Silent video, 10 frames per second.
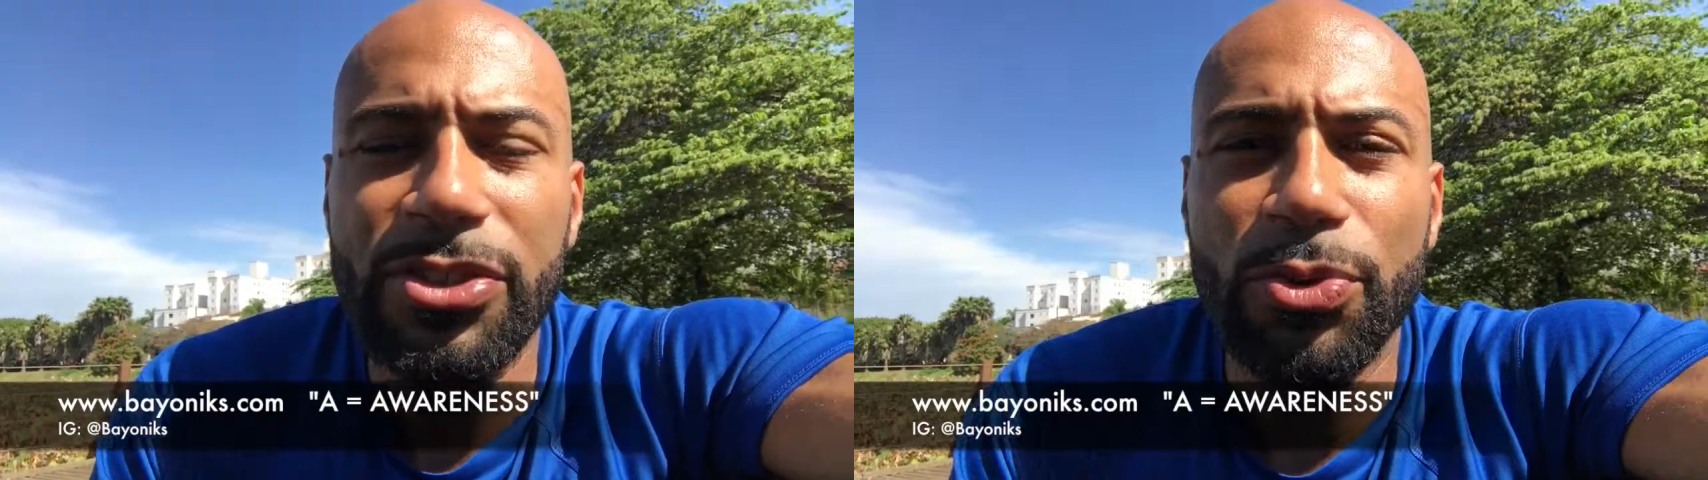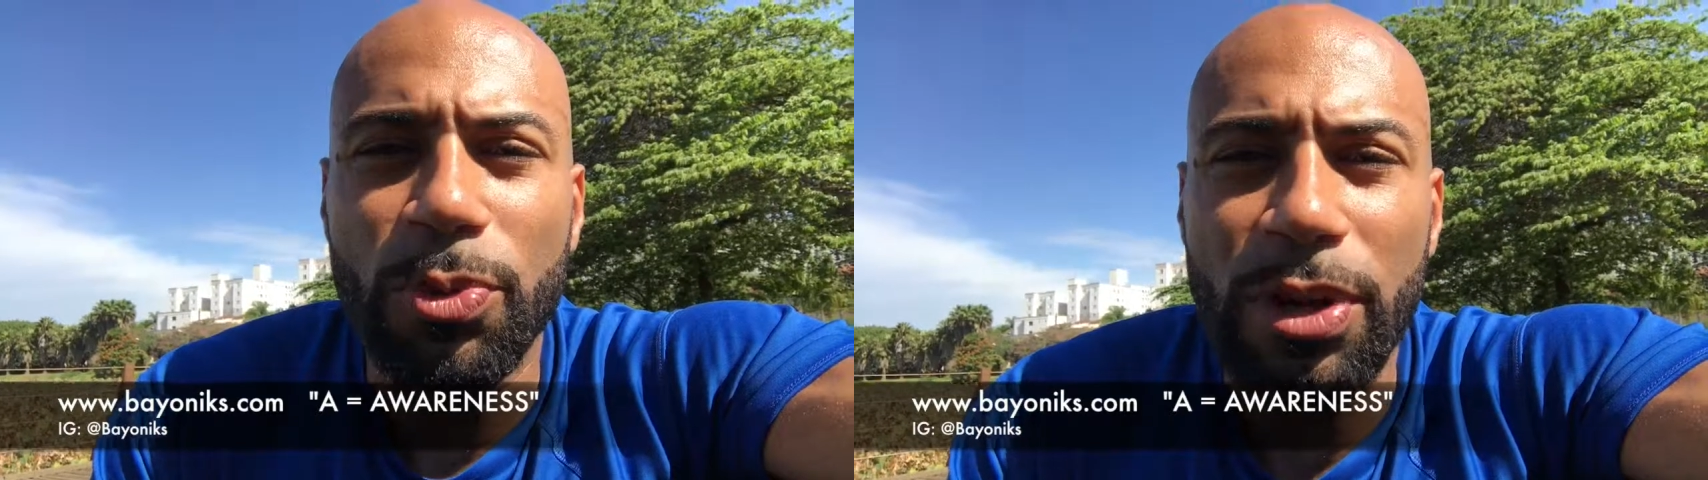
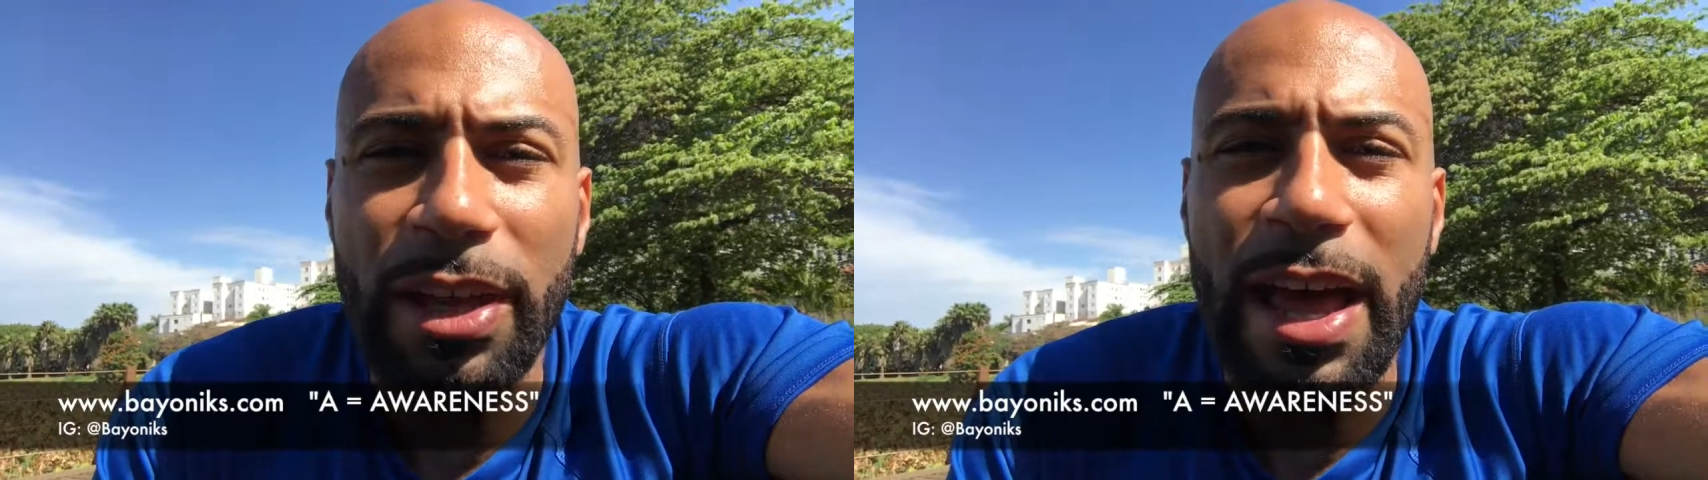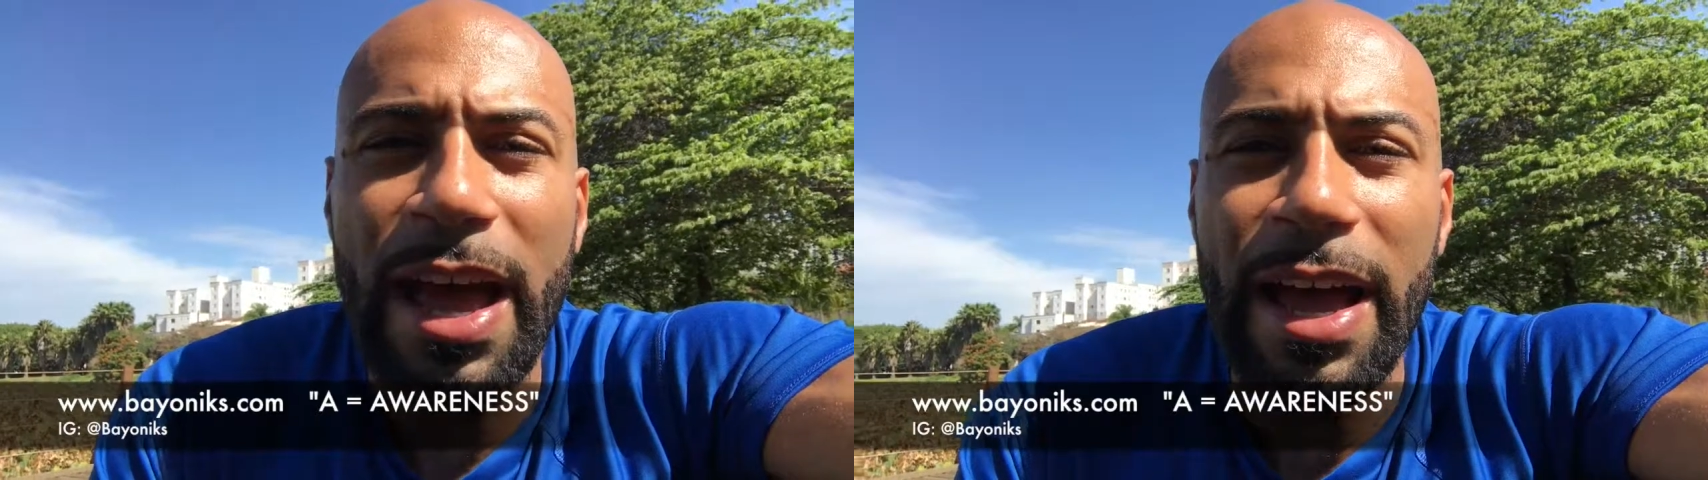to
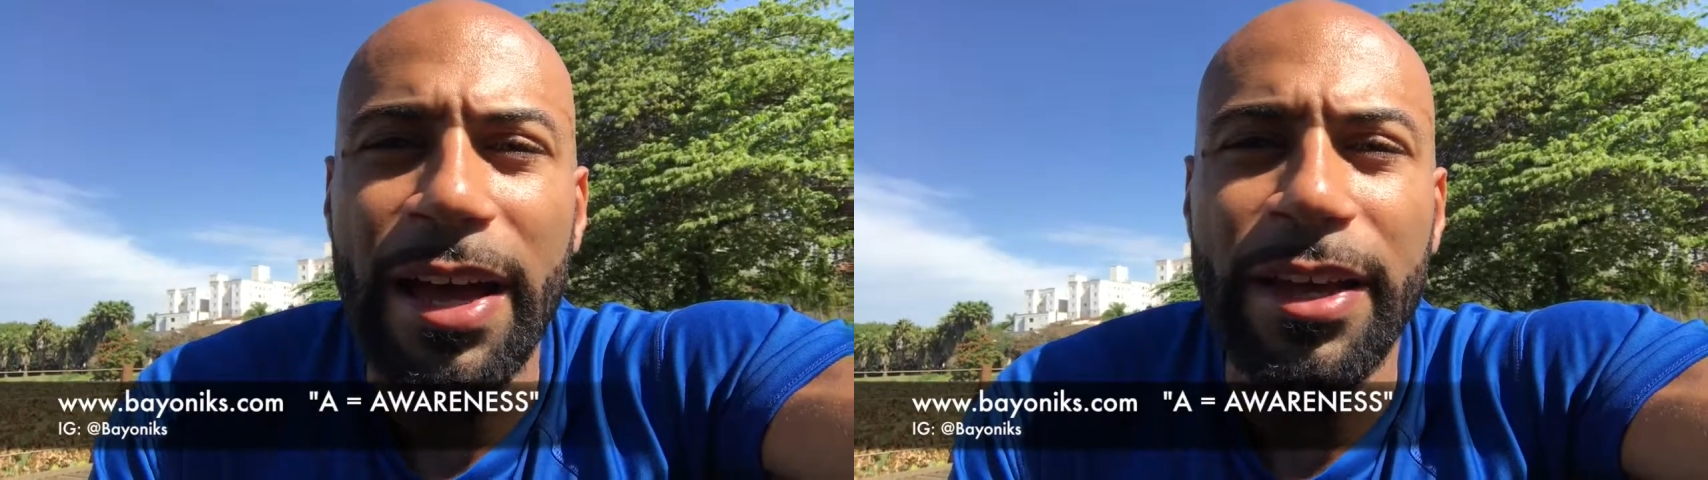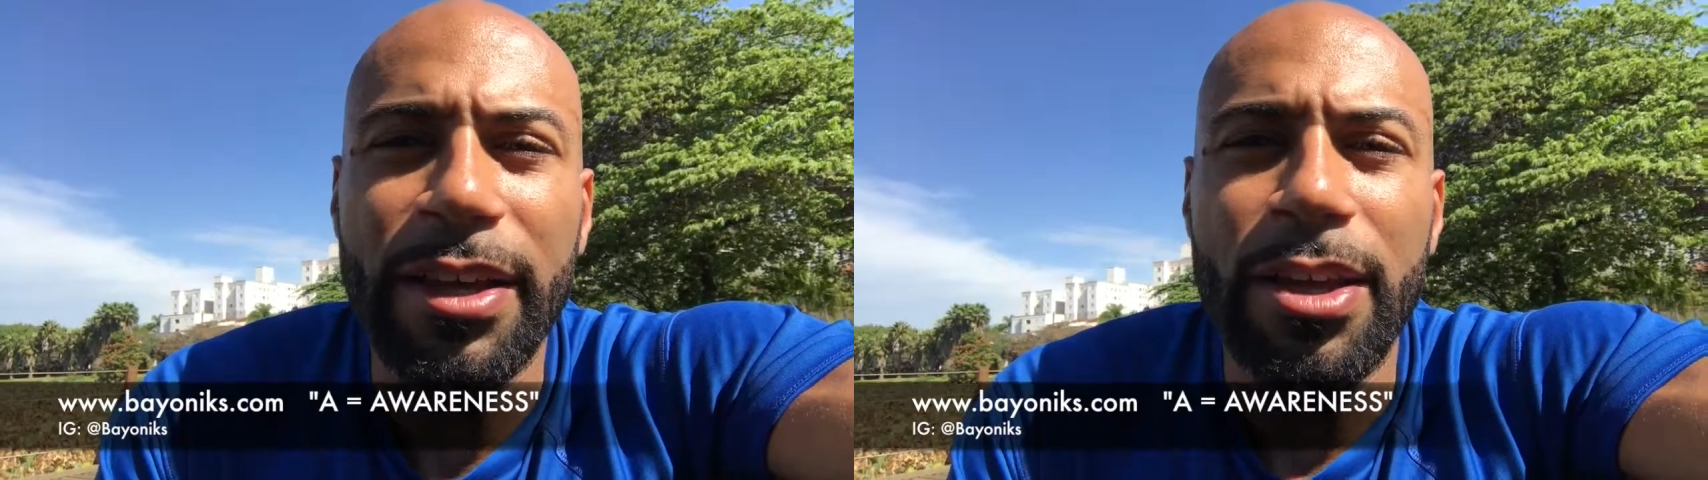
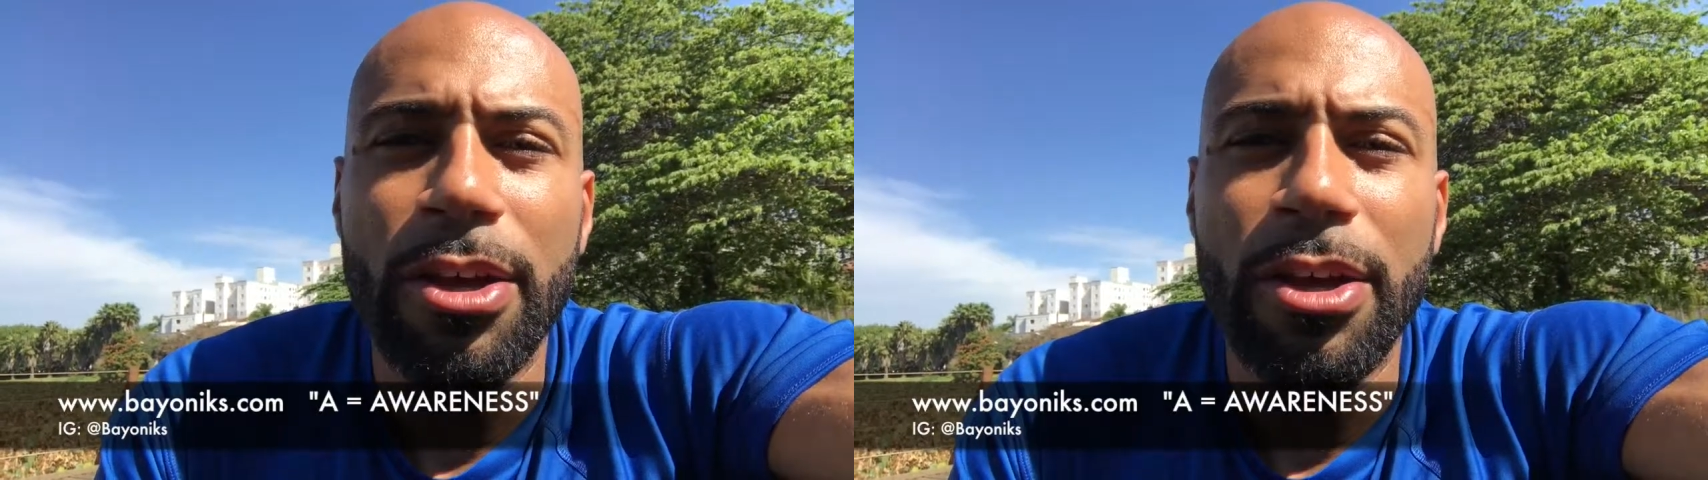rely